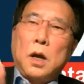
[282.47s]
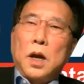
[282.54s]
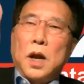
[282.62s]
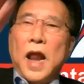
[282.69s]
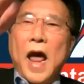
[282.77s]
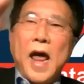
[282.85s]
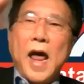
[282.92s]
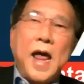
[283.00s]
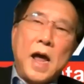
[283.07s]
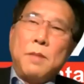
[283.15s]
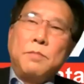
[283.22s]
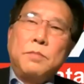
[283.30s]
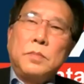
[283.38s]
uh, lie
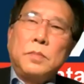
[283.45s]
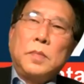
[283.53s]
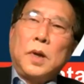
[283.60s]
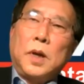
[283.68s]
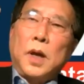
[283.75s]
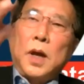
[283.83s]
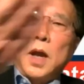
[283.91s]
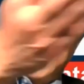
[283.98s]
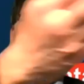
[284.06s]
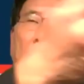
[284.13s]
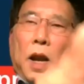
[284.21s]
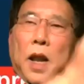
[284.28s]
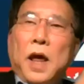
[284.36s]
up
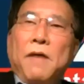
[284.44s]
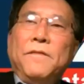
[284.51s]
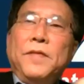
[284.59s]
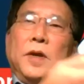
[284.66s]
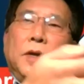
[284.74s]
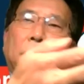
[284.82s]
and left